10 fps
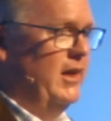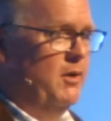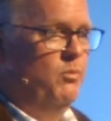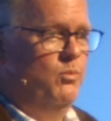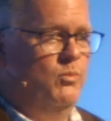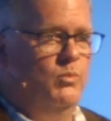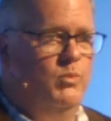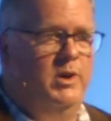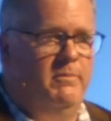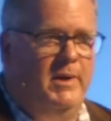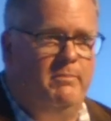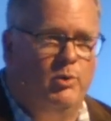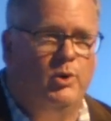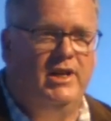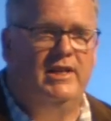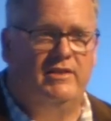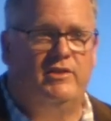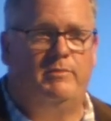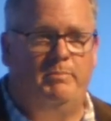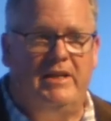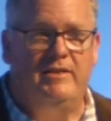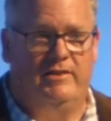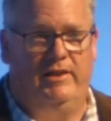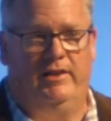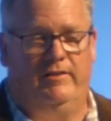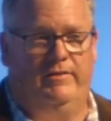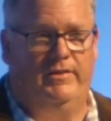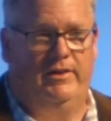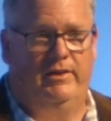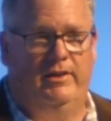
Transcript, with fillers: it would have been pretty expensive